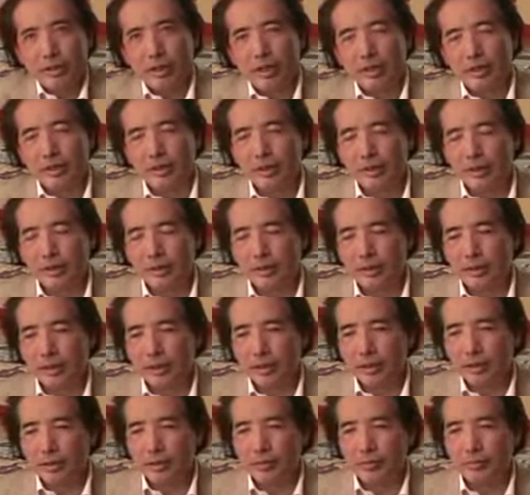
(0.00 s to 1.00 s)
I think
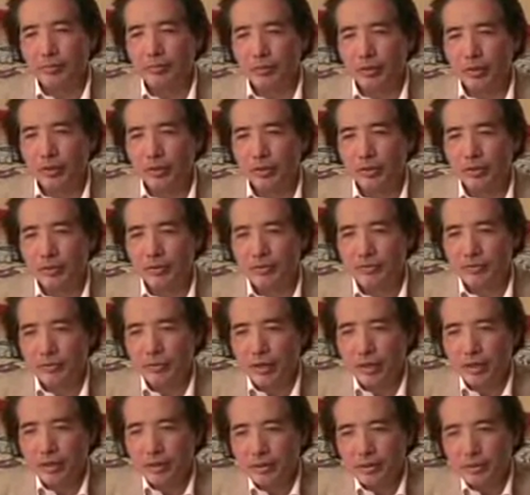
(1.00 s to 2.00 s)
you've
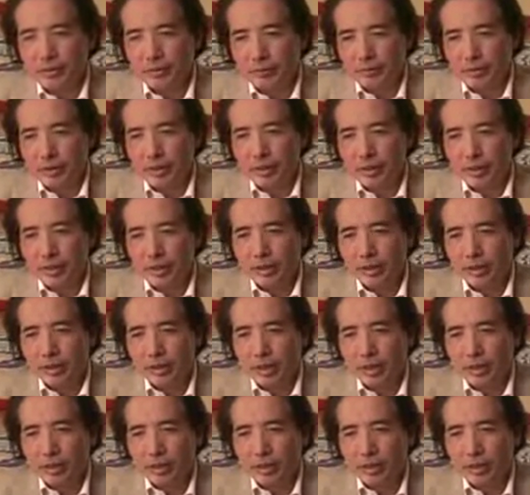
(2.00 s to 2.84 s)
really